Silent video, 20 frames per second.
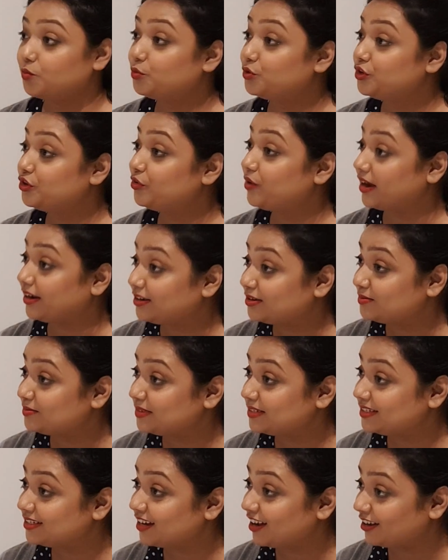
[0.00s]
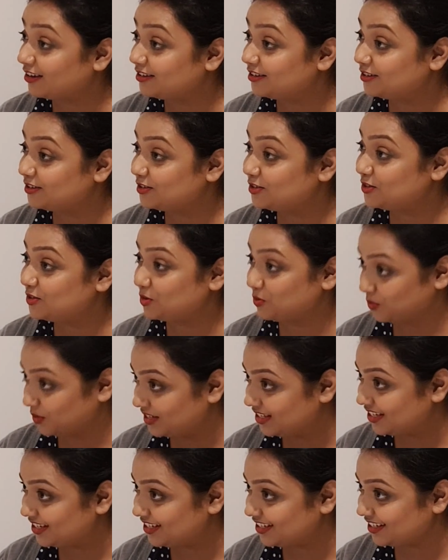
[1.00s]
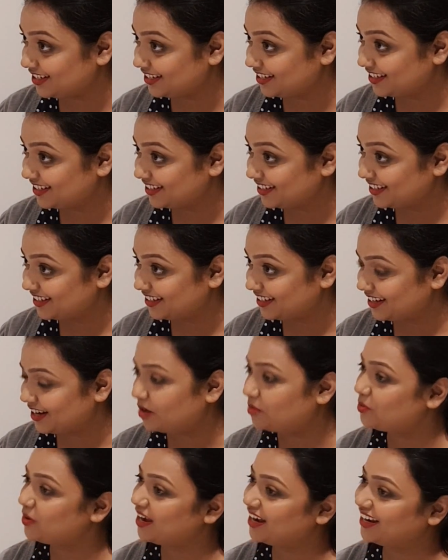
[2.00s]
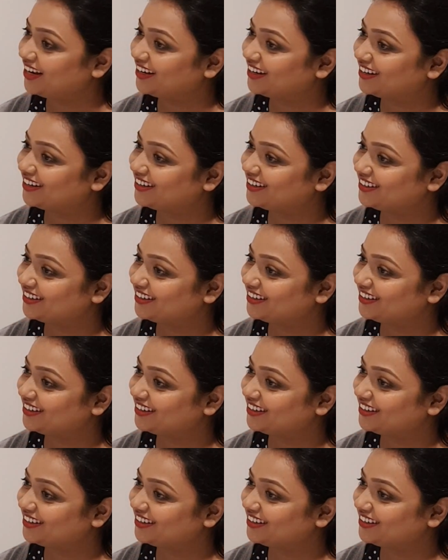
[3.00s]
Would you recommend others to visit it? And why?